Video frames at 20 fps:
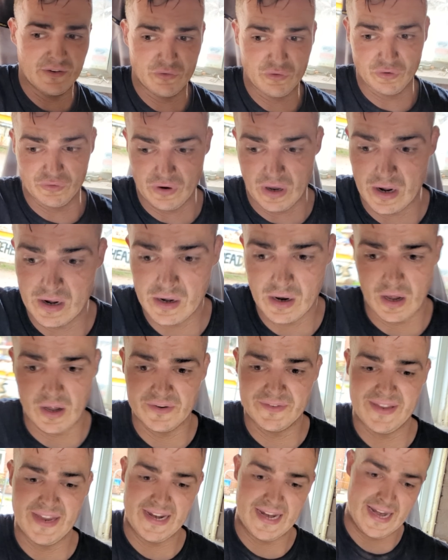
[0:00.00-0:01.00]
is just a lot
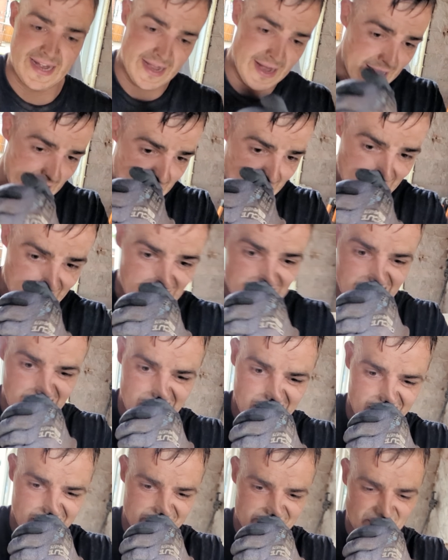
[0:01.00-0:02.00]
of digging
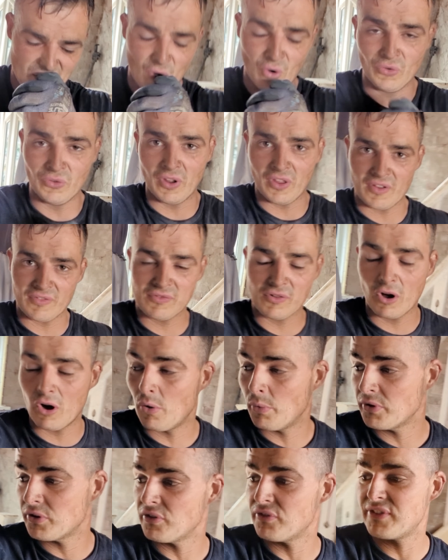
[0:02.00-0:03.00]
under the
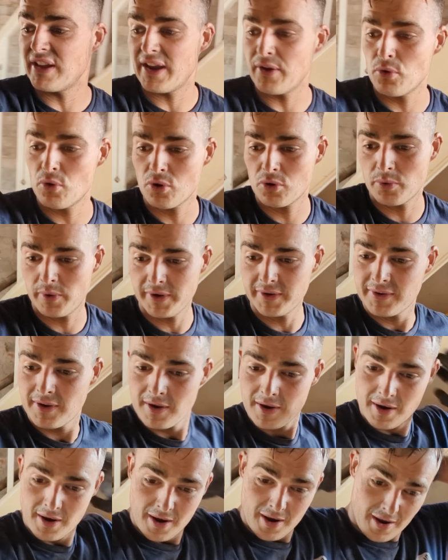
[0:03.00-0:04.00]
floor, which is dead awkward.
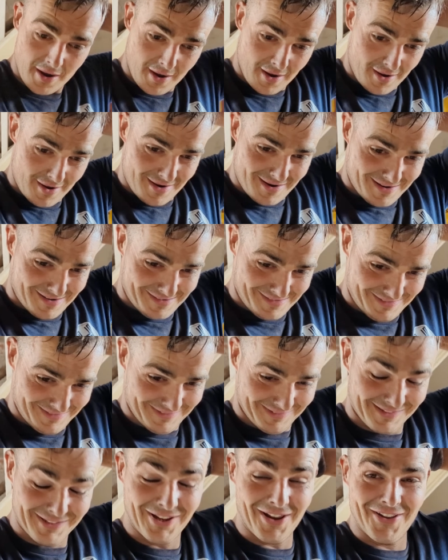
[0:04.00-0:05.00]

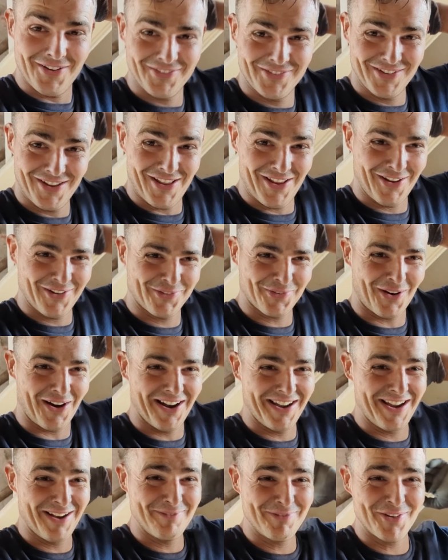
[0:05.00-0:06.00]
So that's
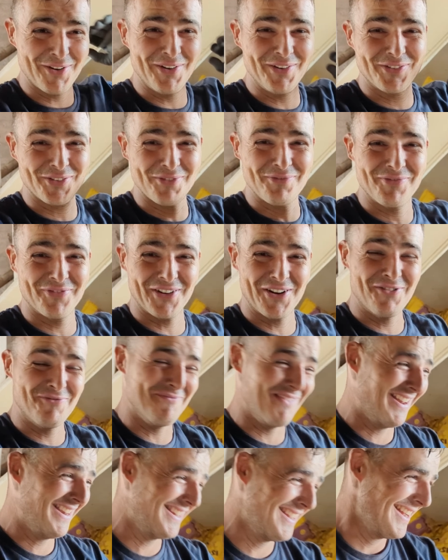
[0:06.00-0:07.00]
why I'm doing some
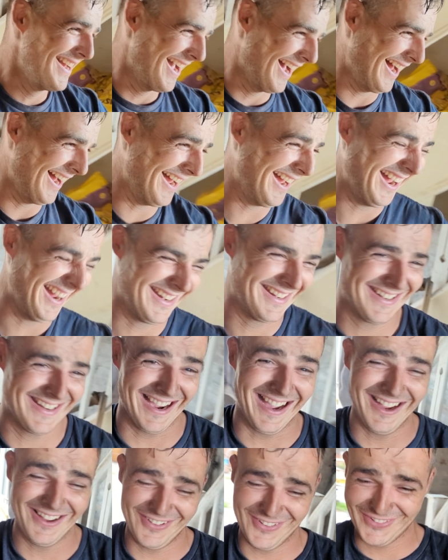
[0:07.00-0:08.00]
filming.
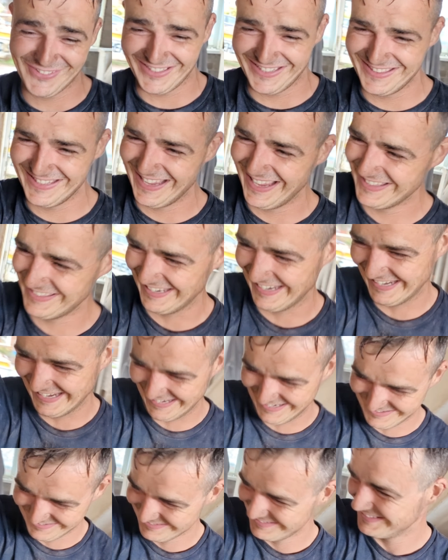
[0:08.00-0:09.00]
Kyle's in there
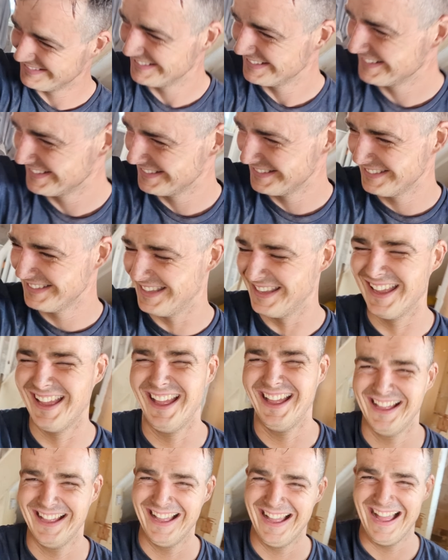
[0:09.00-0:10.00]
digging.
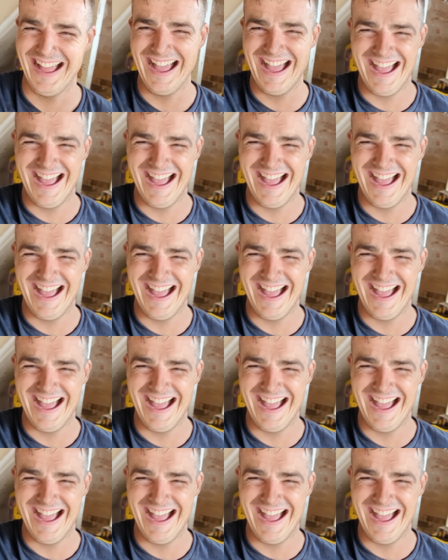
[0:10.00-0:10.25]
But